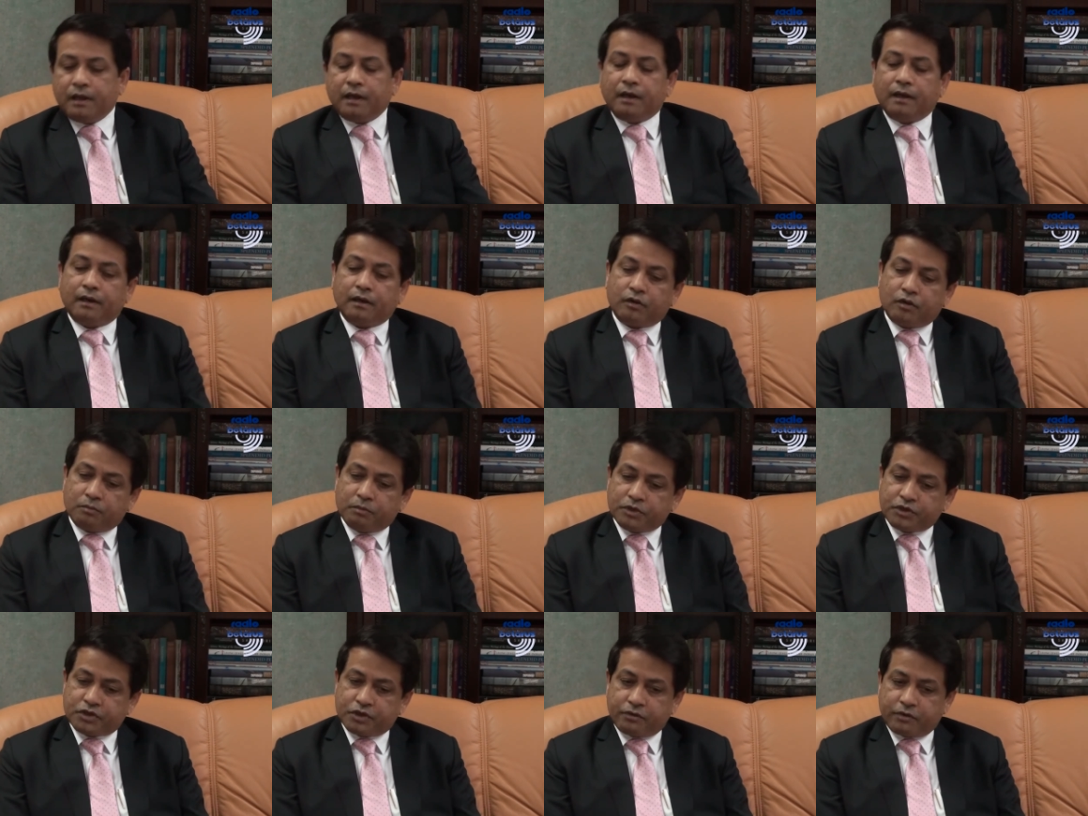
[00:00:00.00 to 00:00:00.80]
uh,
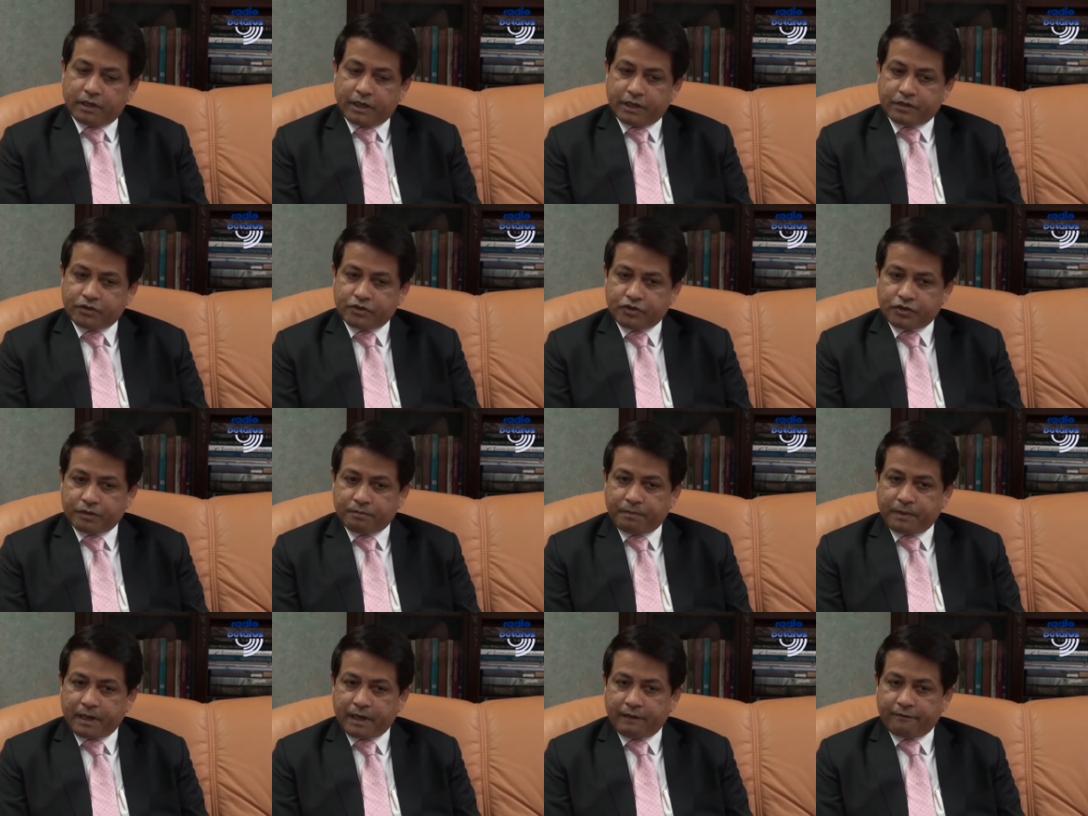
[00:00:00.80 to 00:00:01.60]
commercial
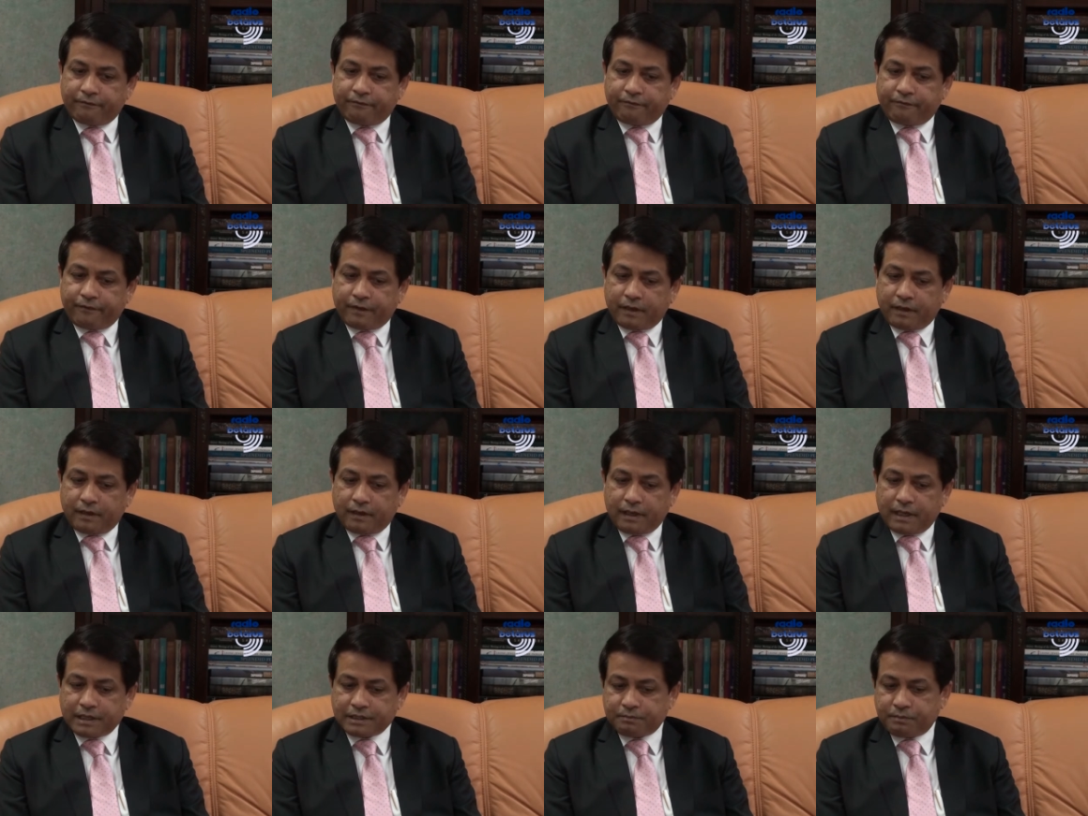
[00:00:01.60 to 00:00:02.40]
relationship have
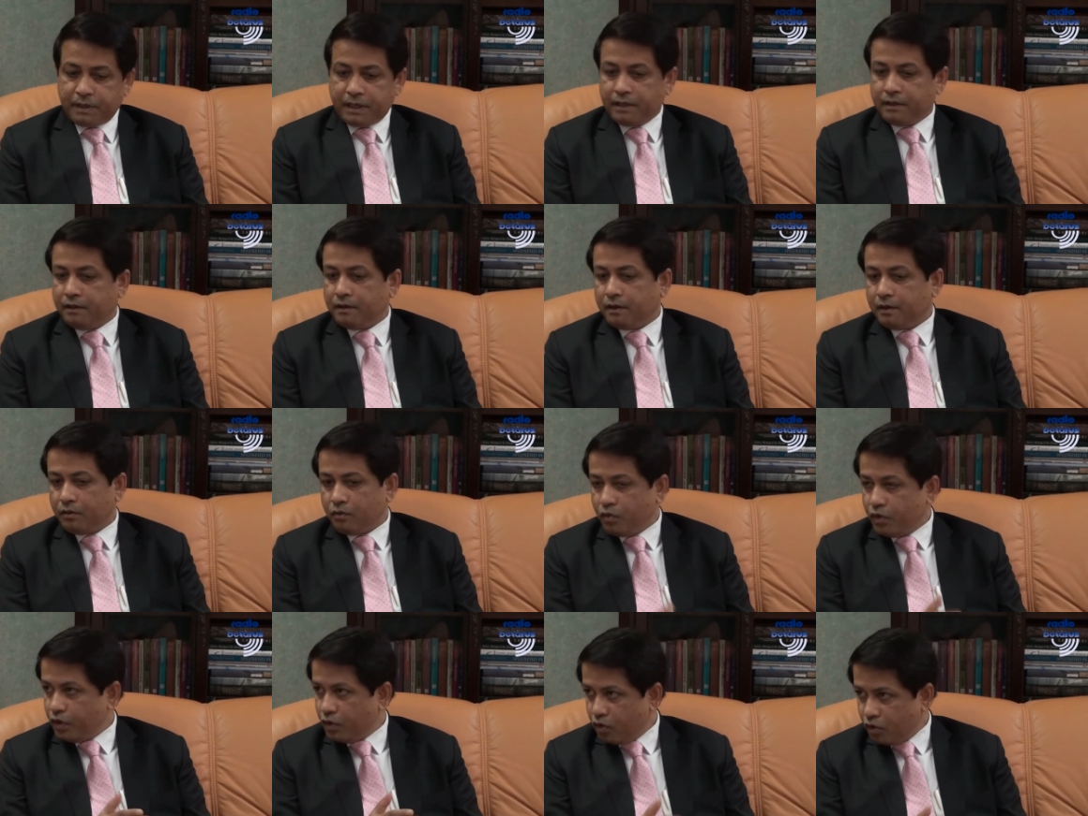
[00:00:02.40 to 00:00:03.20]
uh, has been
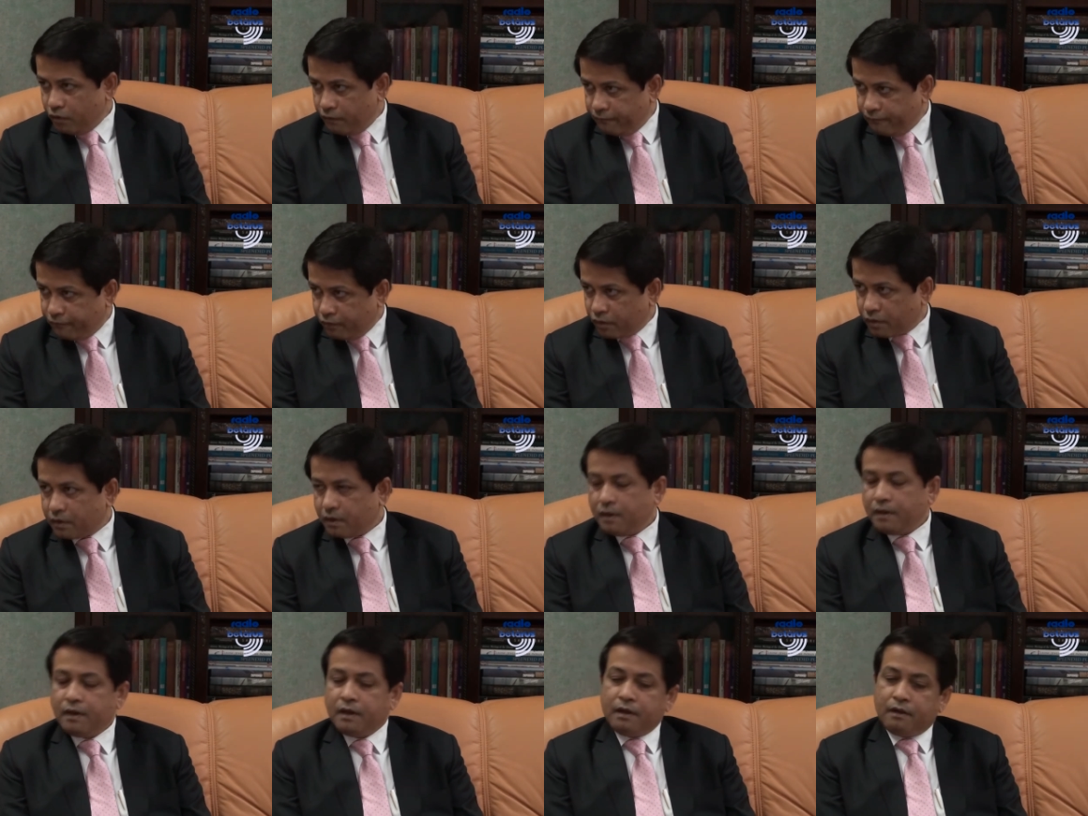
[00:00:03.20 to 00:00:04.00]
going on for
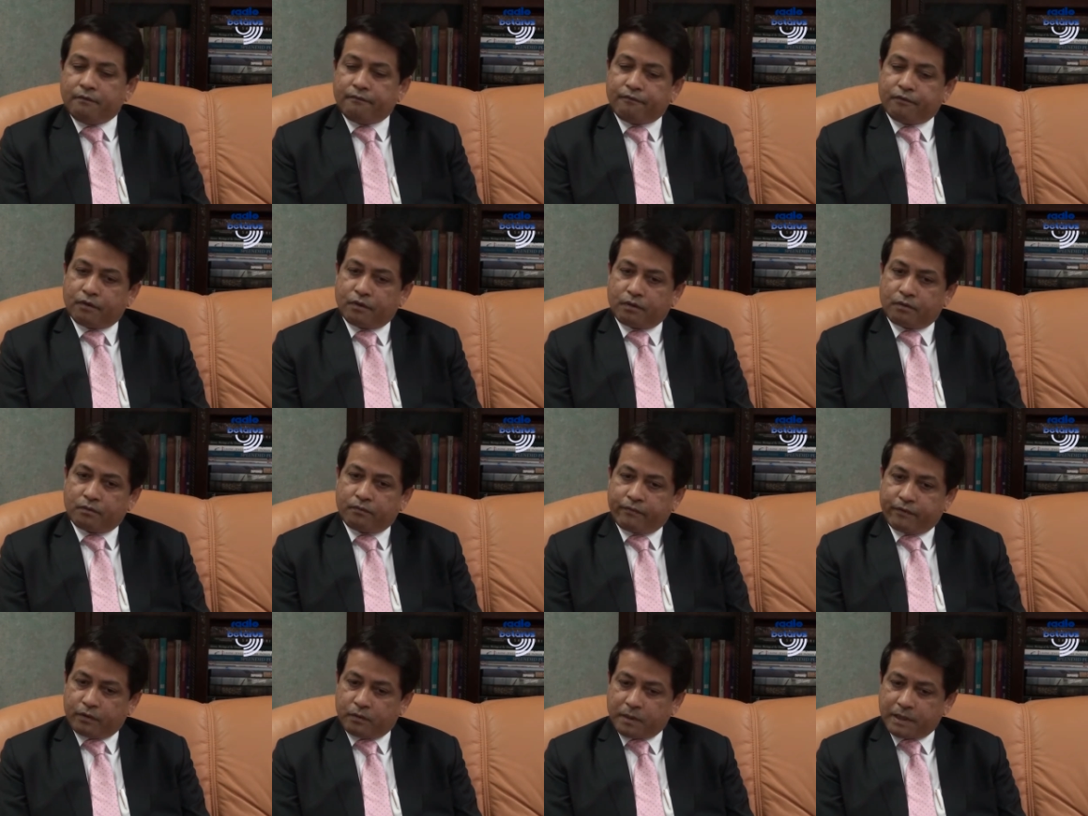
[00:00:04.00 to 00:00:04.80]
for
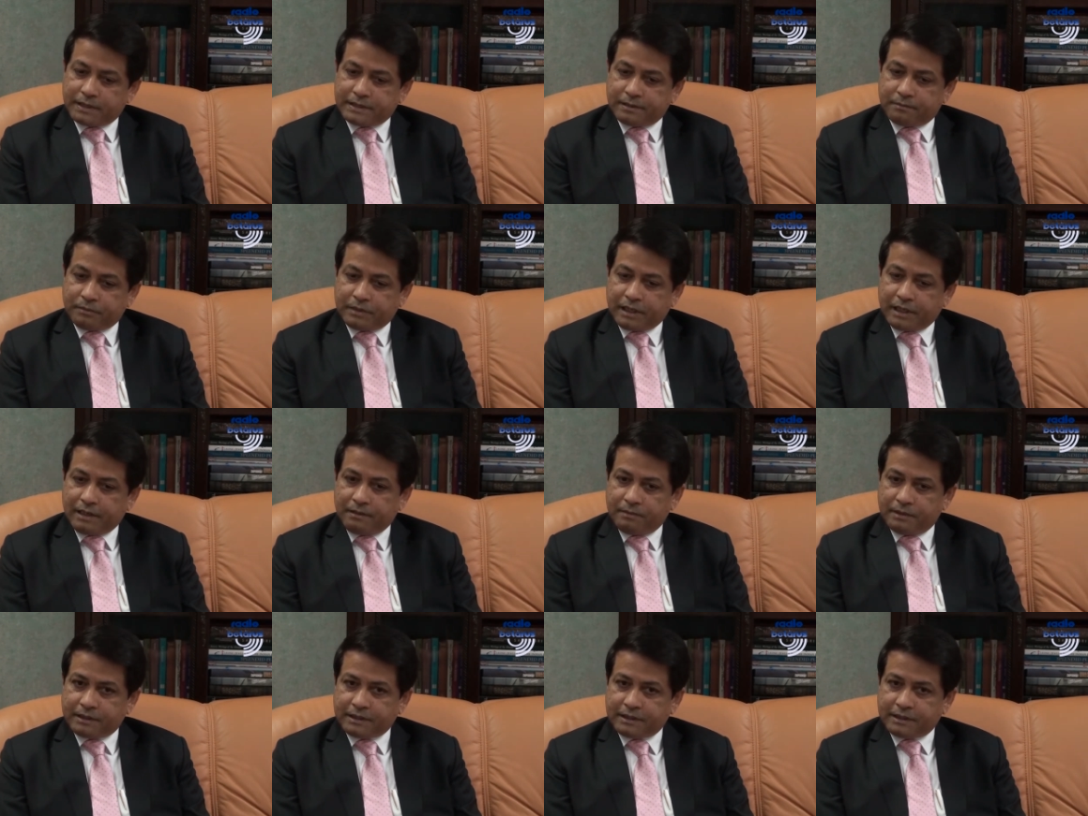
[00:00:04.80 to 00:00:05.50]
for quite some time.